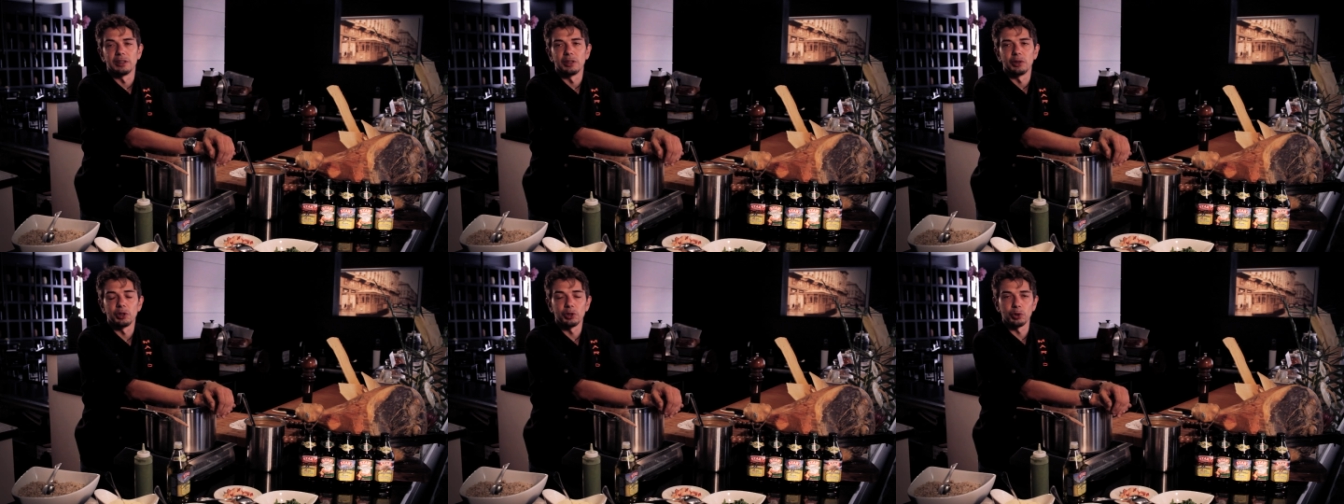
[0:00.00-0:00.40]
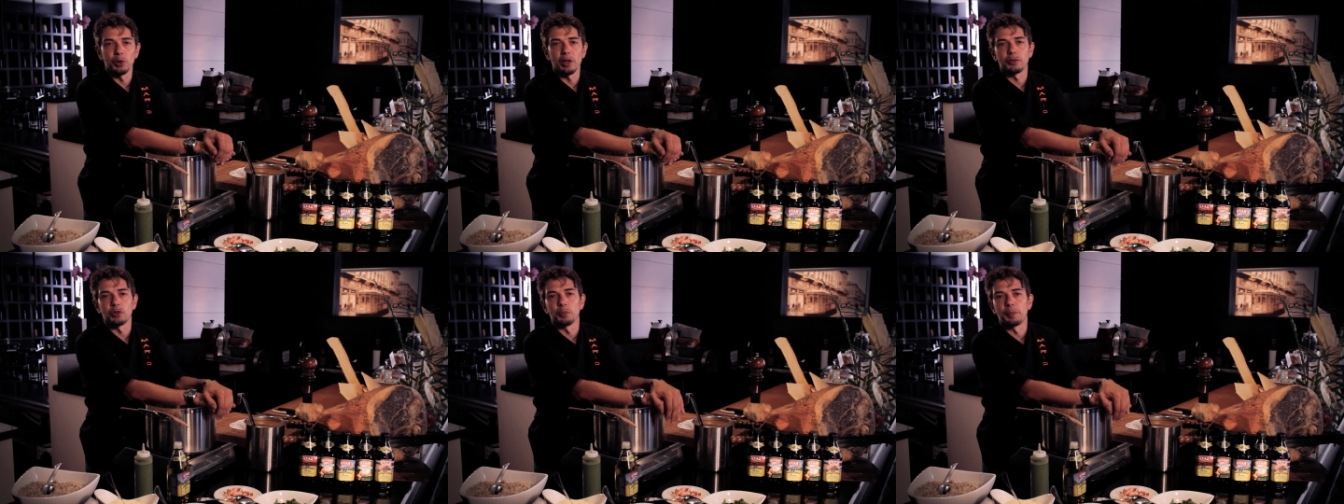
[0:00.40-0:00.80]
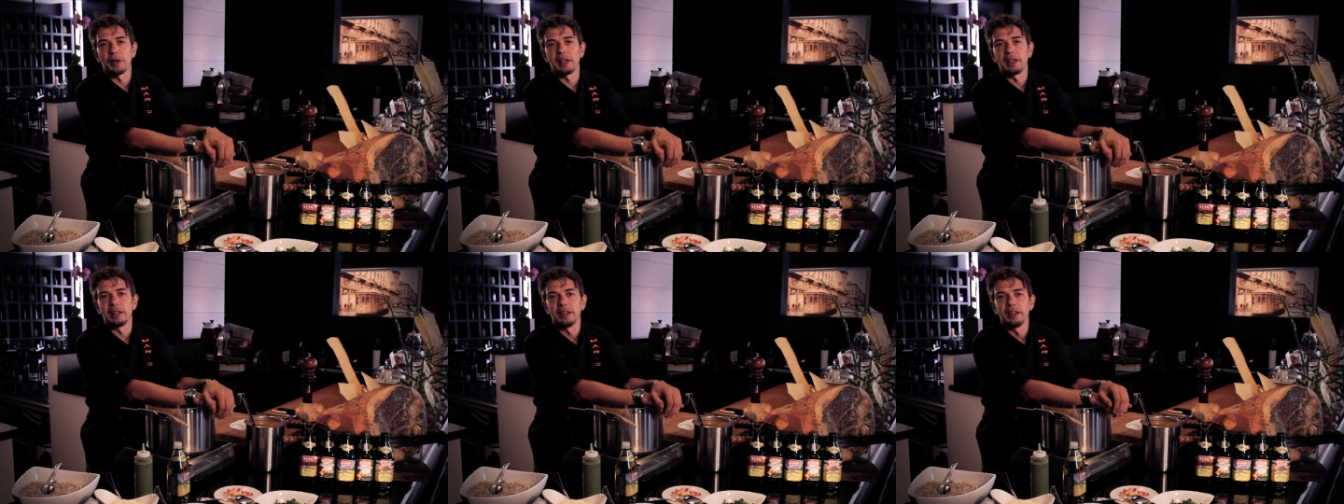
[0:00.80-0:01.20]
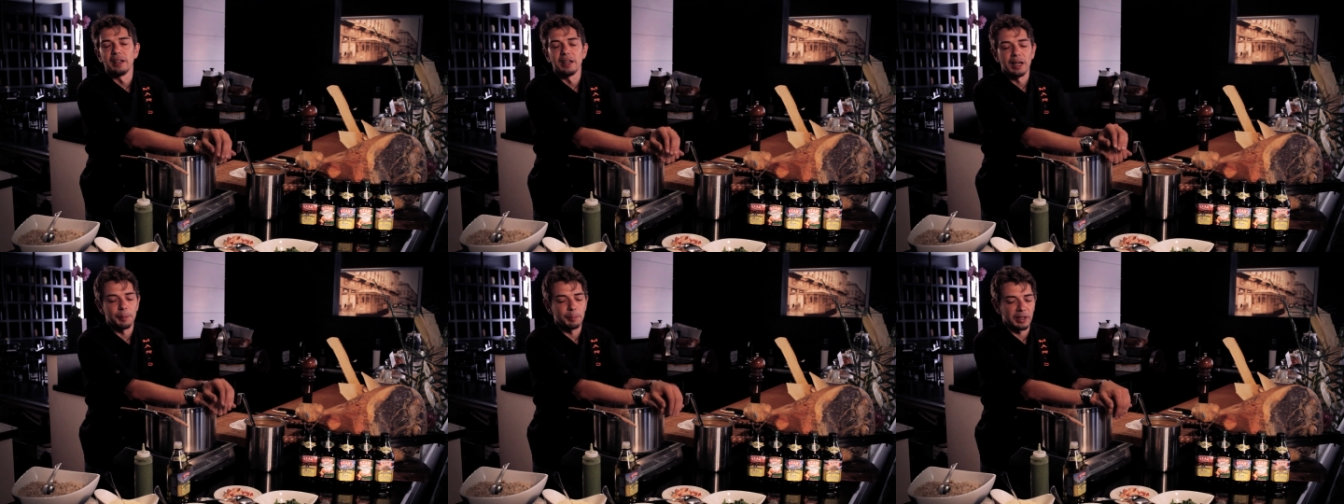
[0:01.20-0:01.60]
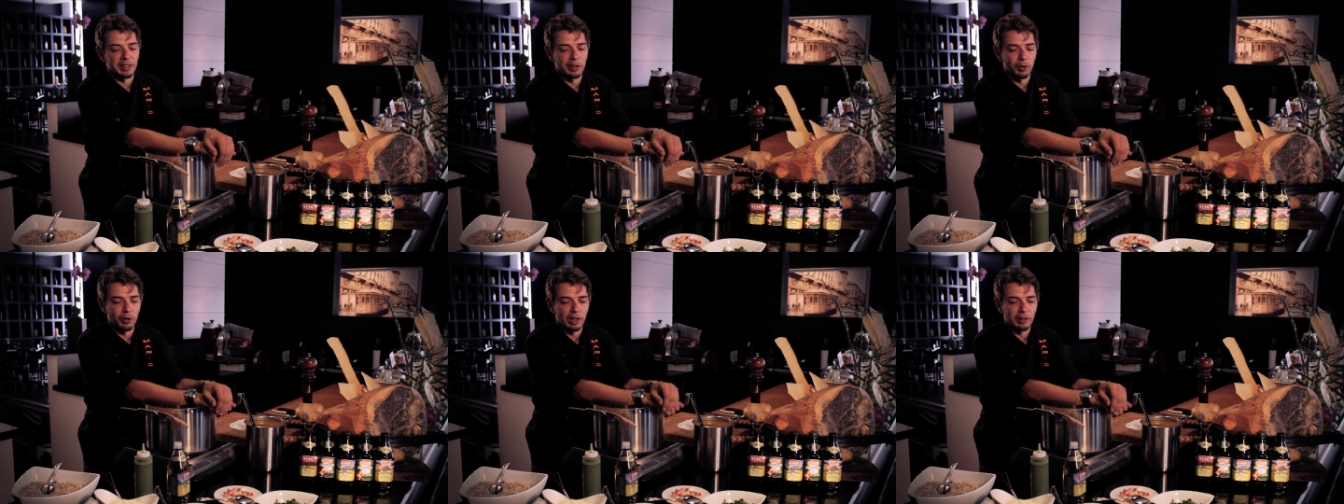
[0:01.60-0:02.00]
you have to pay a
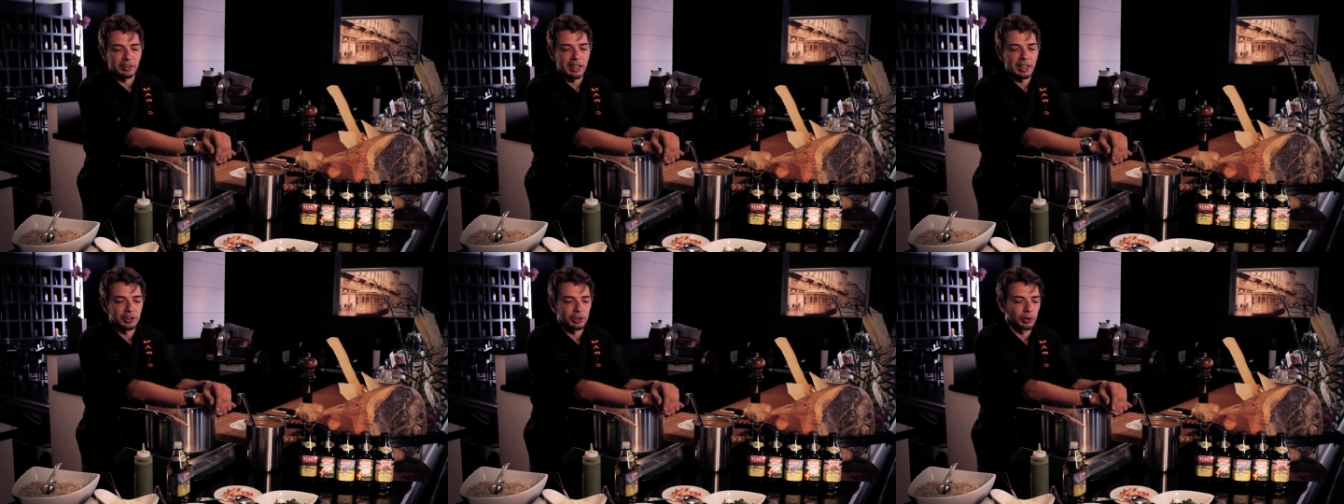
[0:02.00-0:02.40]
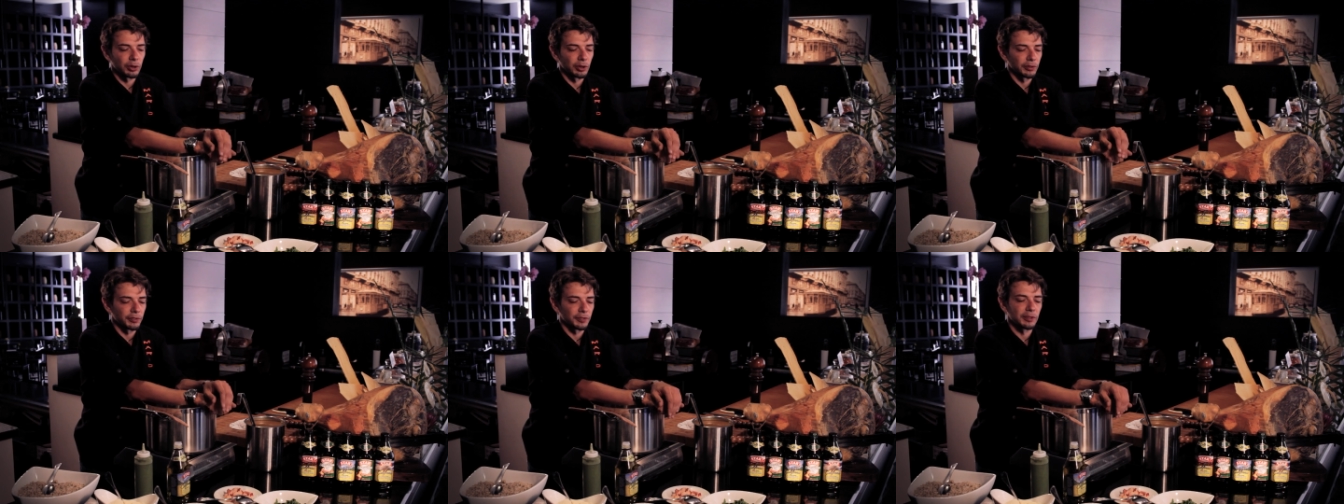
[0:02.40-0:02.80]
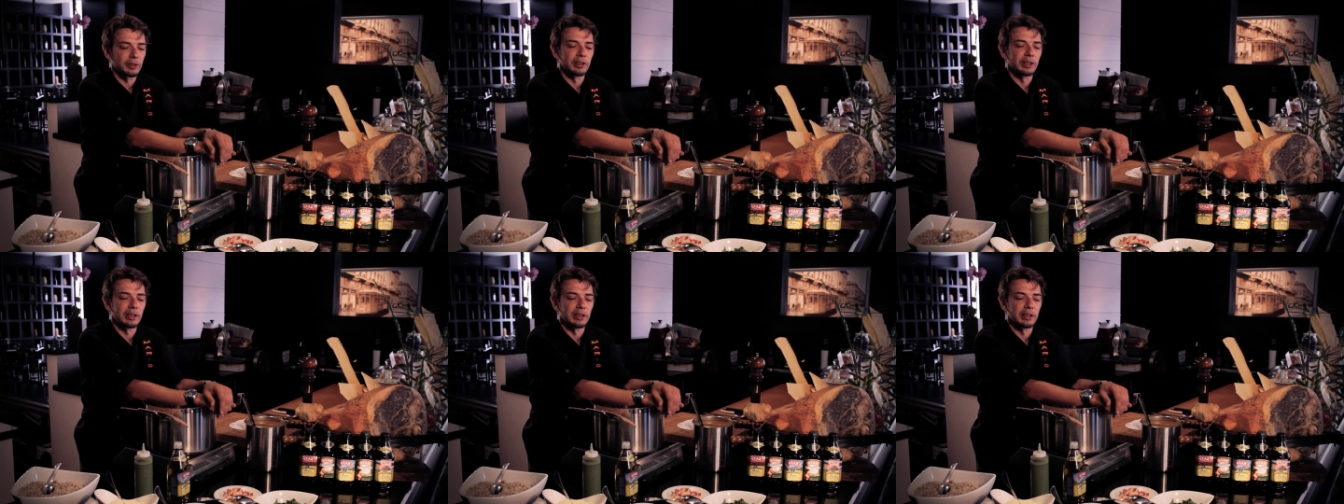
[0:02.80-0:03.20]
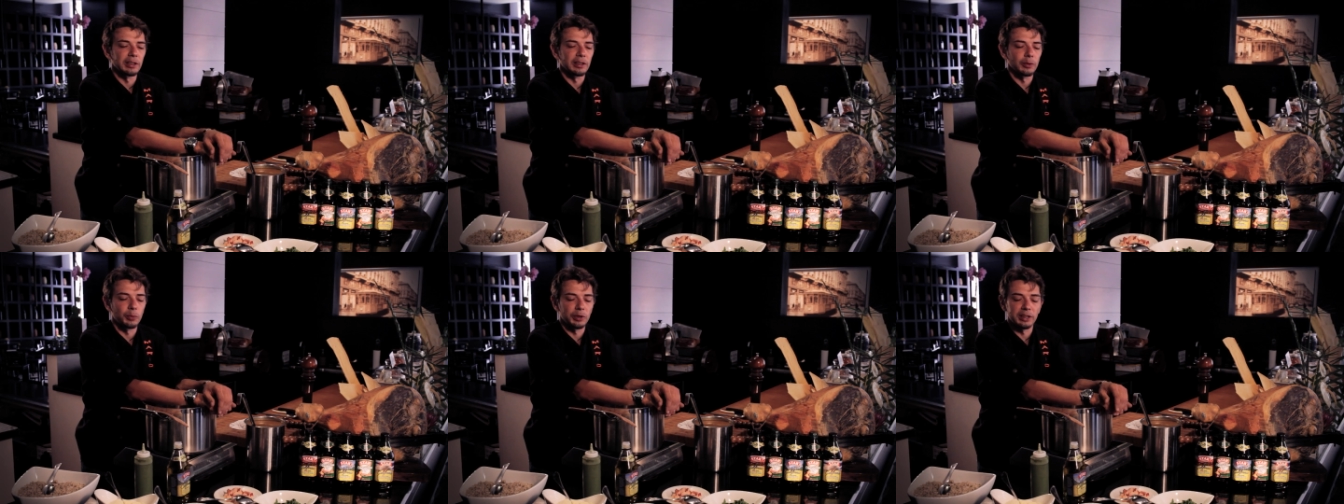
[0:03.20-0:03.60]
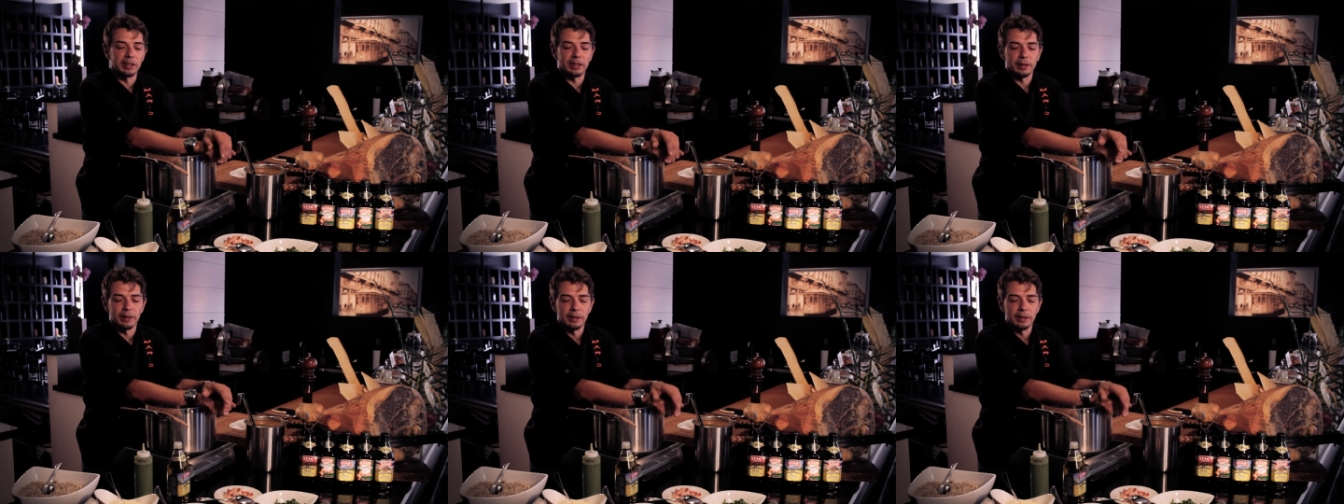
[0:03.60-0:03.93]
particular attention with the